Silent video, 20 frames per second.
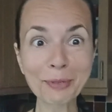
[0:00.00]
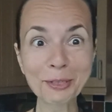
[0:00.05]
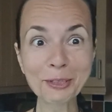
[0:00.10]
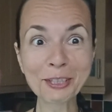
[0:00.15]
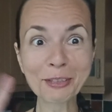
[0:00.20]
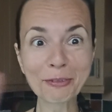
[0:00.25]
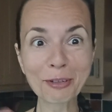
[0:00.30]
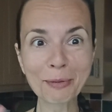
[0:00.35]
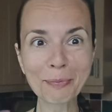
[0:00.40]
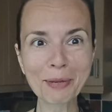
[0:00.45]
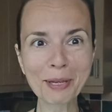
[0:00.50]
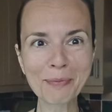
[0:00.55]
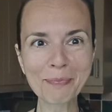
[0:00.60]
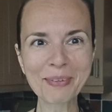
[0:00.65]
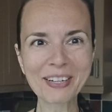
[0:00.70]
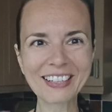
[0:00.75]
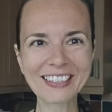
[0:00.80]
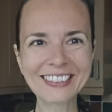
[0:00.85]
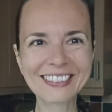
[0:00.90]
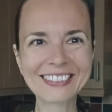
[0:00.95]
beautiful
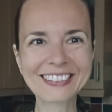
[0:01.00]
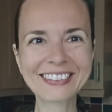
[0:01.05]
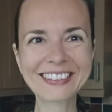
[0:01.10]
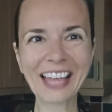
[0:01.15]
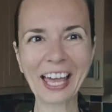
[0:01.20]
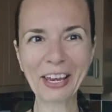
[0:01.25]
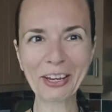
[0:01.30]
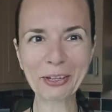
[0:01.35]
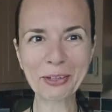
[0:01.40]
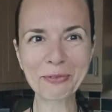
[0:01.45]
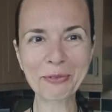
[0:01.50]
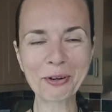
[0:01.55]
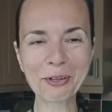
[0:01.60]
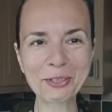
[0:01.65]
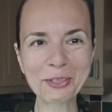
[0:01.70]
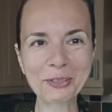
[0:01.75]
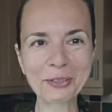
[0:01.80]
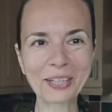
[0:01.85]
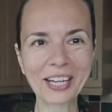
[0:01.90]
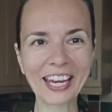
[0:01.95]
people, thank you for
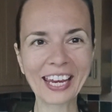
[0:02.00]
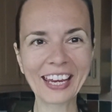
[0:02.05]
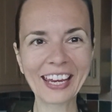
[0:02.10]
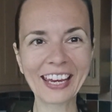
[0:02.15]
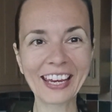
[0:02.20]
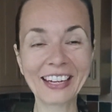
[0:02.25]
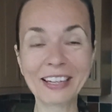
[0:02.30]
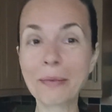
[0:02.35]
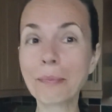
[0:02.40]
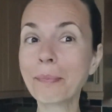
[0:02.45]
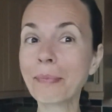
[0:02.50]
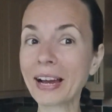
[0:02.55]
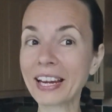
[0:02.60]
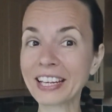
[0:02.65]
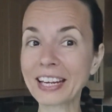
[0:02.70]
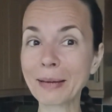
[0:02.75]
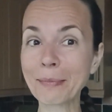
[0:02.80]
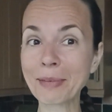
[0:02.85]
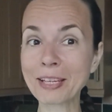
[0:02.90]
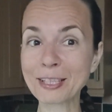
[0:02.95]
tuning in. My
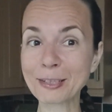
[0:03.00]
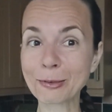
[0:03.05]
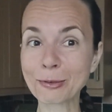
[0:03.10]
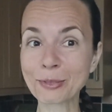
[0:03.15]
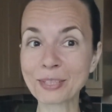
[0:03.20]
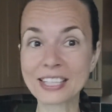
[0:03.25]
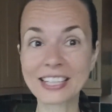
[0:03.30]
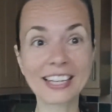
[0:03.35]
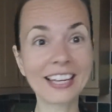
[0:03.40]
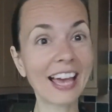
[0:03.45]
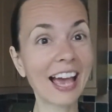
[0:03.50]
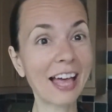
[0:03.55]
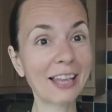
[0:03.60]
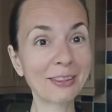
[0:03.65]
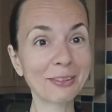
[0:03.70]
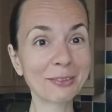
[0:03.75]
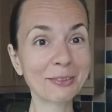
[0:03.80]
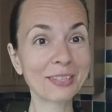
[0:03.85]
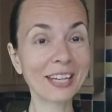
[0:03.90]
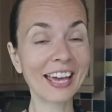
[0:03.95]
name is Lucy and
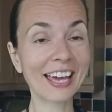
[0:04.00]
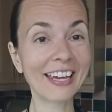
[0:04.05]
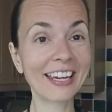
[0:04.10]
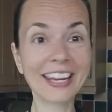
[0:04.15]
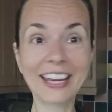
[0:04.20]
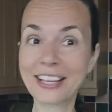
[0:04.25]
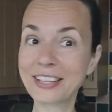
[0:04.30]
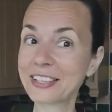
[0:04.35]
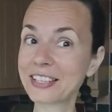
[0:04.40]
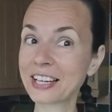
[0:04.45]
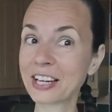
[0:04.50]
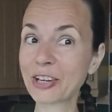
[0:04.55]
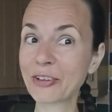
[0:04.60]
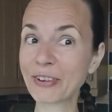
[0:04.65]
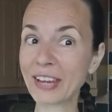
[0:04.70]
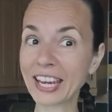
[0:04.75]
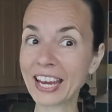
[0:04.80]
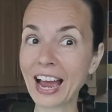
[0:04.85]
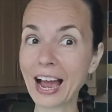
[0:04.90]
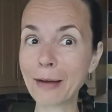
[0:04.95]
today it's a
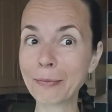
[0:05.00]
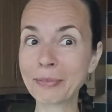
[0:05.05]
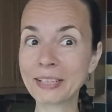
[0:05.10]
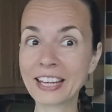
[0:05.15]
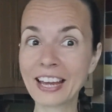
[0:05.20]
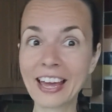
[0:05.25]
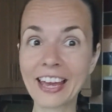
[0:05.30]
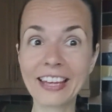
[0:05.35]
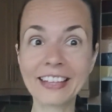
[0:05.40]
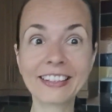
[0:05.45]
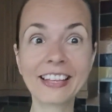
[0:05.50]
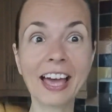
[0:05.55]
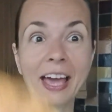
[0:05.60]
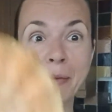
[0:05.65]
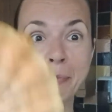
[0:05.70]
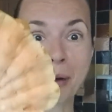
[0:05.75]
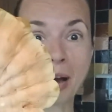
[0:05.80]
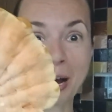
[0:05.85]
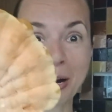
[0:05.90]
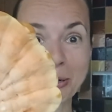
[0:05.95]
quick update
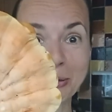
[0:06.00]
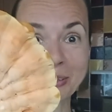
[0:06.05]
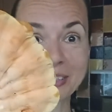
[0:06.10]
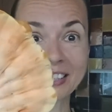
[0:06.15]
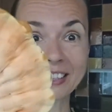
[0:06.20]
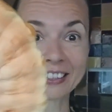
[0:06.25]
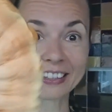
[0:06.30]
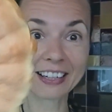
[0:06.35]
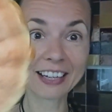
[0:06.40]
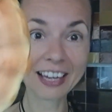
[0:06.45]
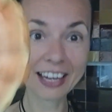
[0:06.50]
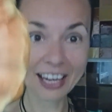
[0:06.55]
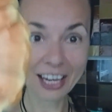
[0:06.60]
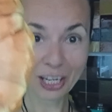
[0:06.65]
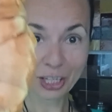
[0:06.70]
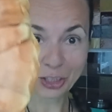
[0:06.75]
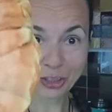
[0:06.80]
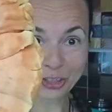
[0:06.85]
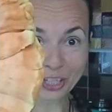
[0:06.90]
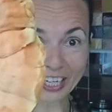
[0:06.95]
about
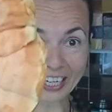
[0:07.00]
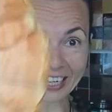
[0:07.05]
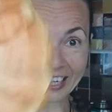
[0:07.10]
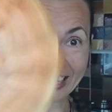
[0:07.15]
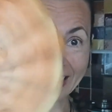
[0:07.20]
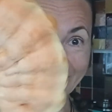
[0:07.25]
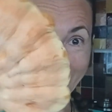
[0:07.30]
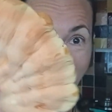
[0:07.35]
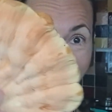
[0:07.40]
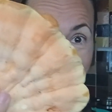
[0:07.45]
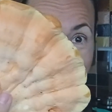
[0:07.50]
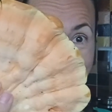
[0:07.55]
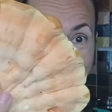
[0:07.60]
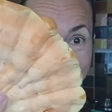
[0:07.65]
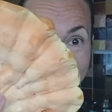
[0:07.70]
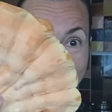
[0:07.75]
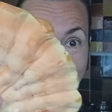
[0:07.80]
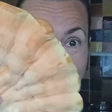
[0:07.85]
chicken of the